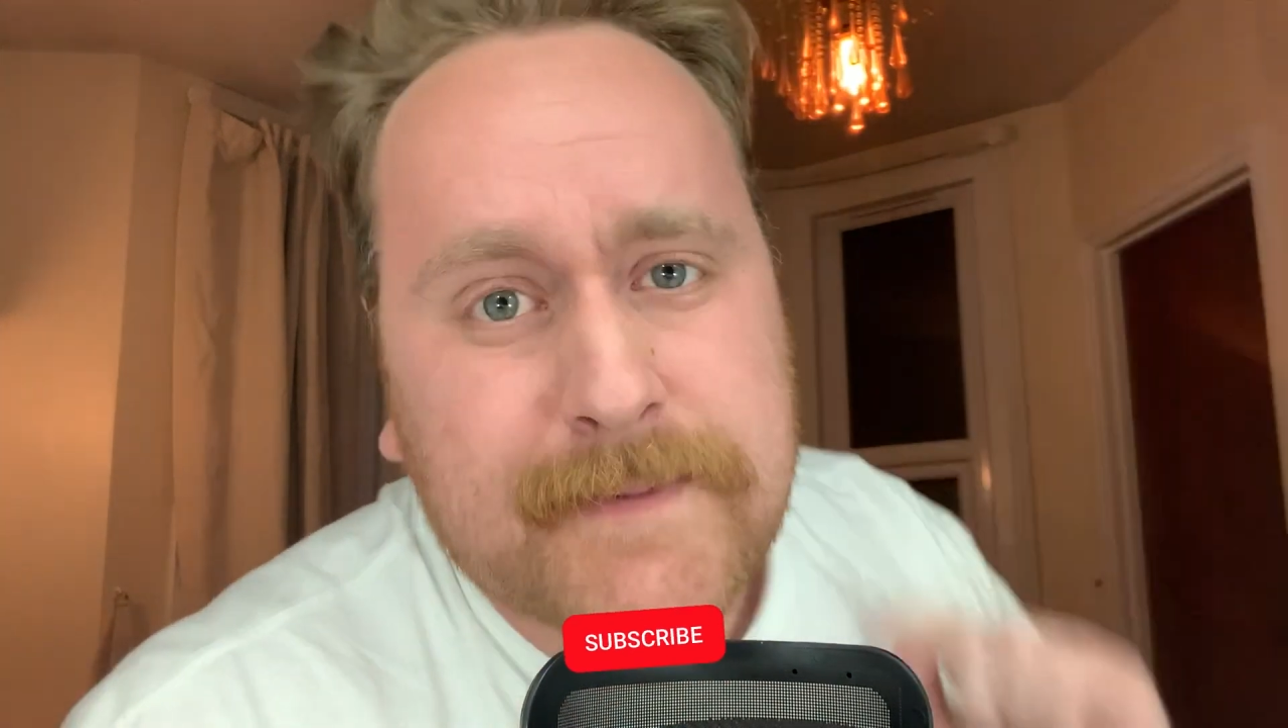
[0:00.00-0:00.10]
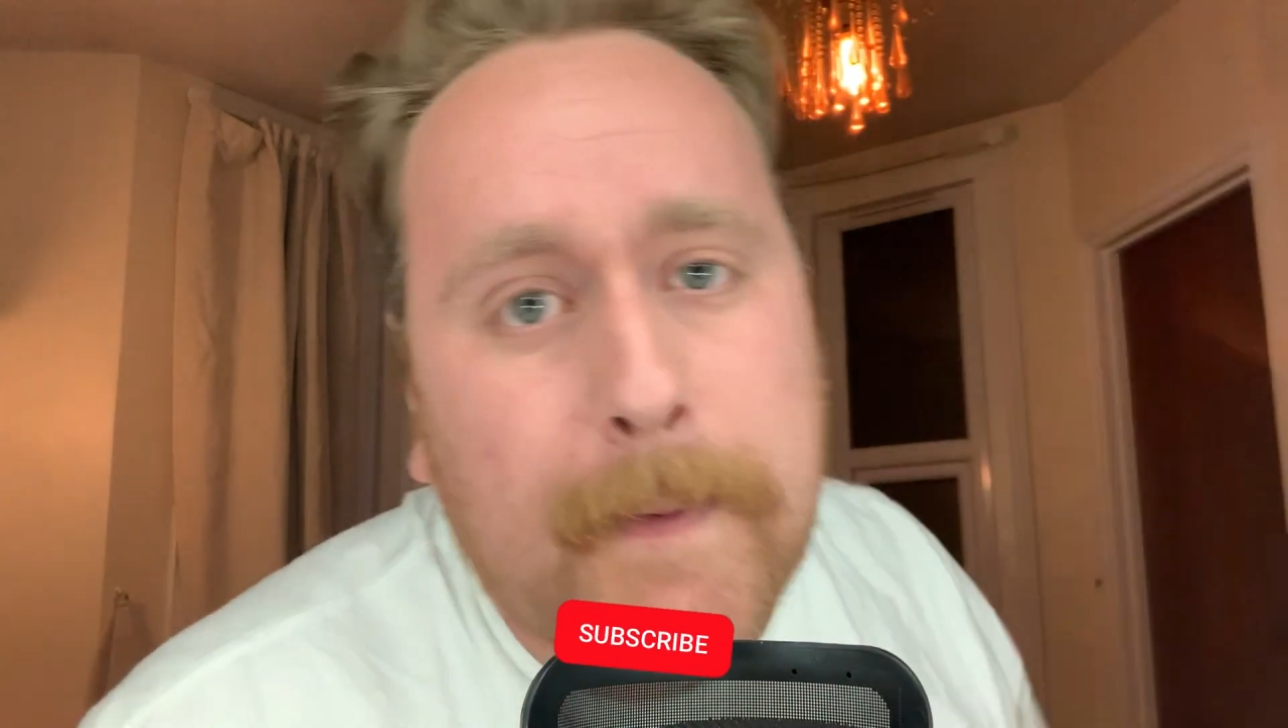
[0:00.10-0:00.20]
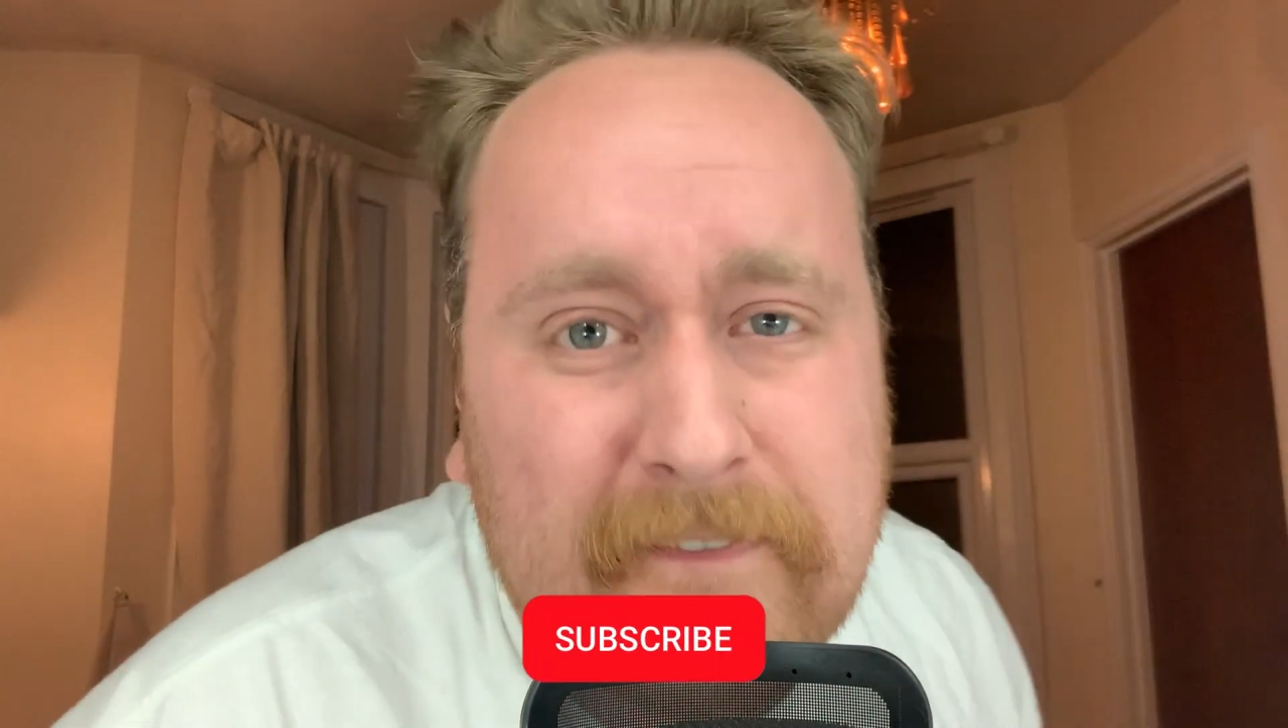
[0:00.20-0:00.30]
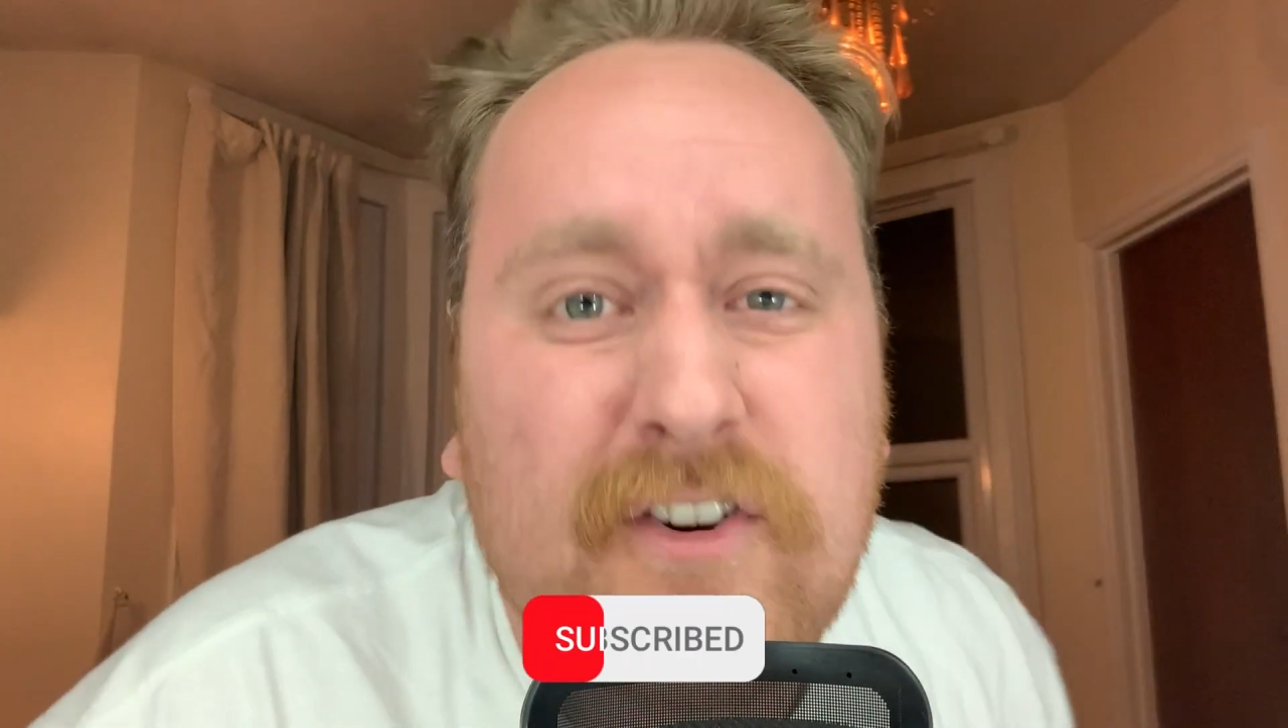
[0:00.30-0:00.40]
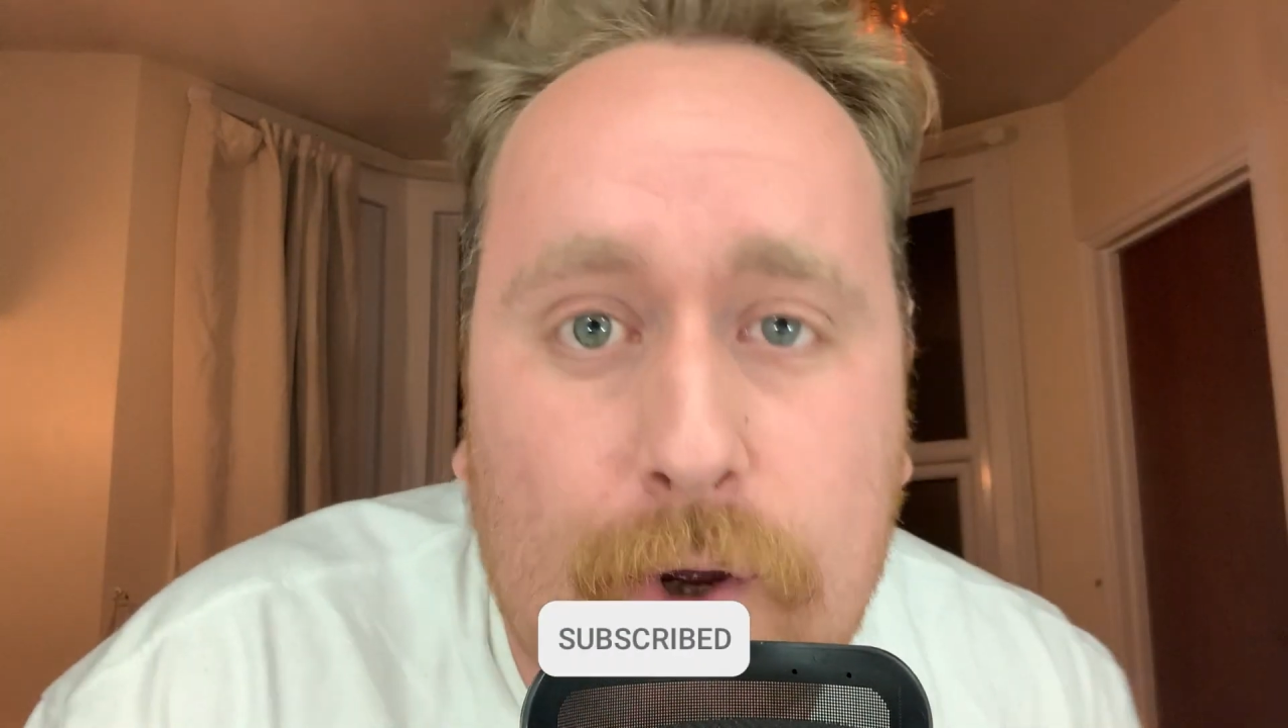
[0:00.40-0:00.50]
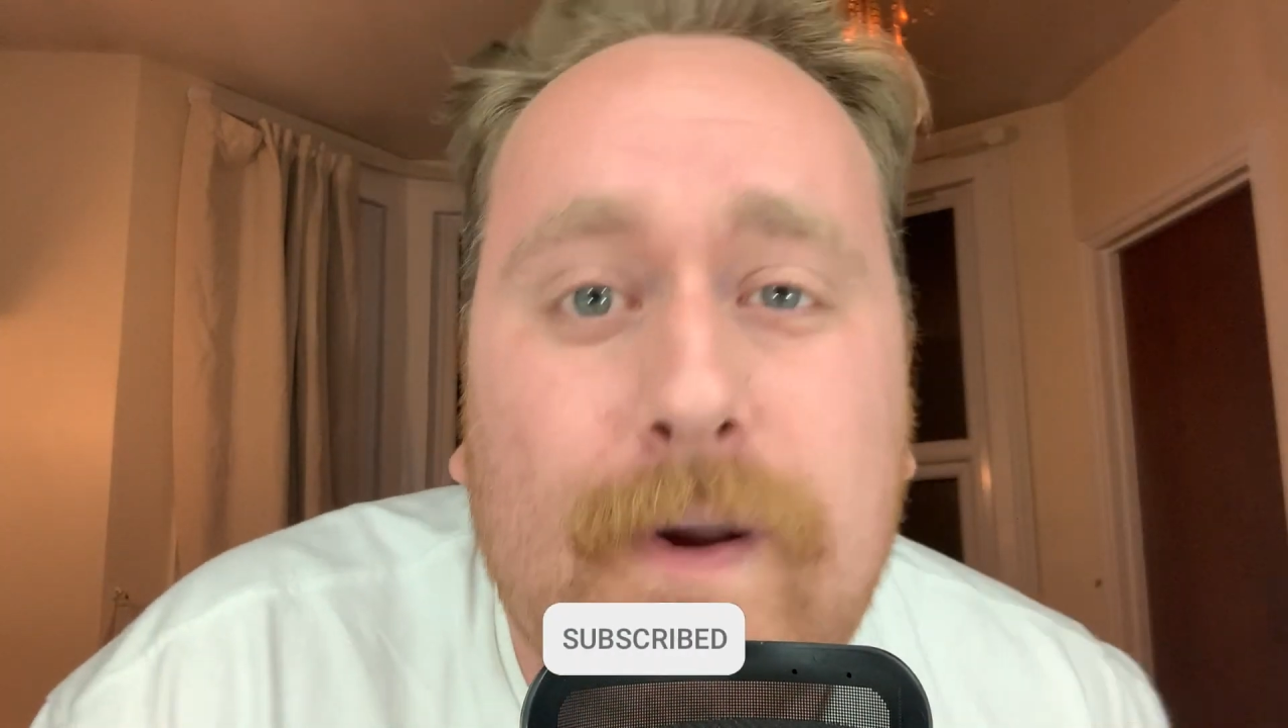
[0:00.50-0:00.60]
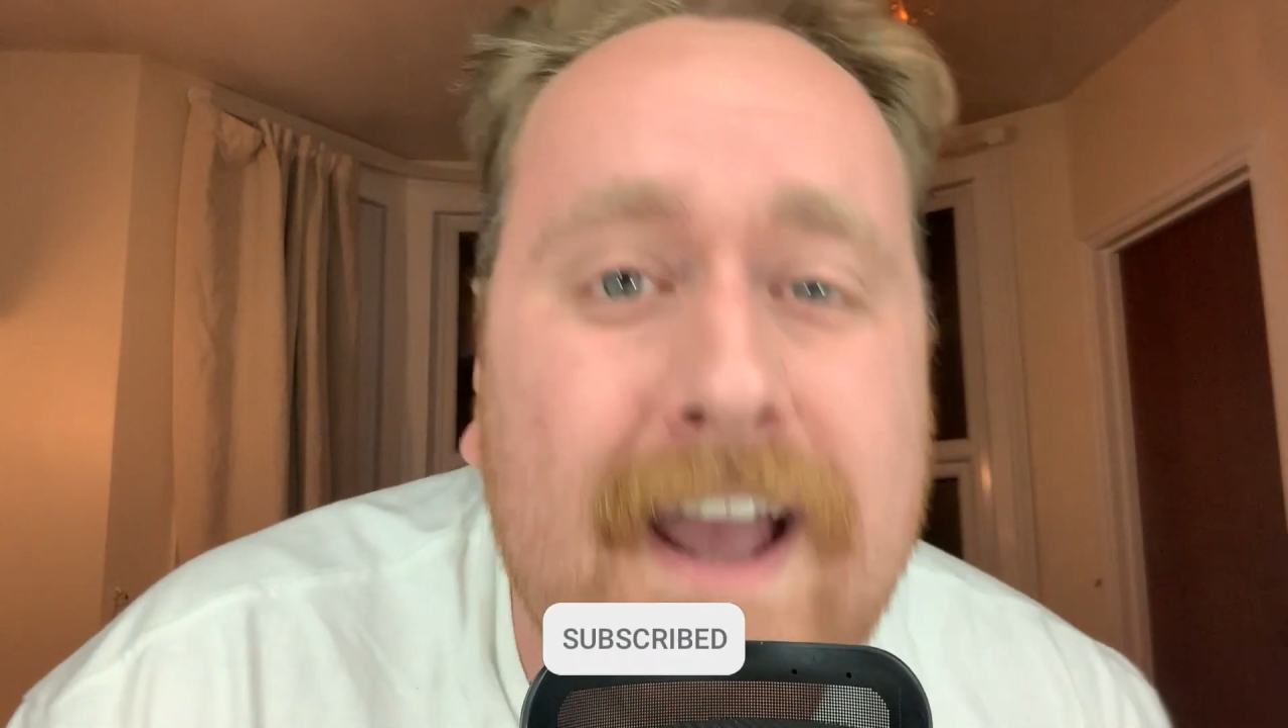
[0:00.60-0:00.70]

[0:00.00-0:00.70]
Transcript: remember, if you're new here,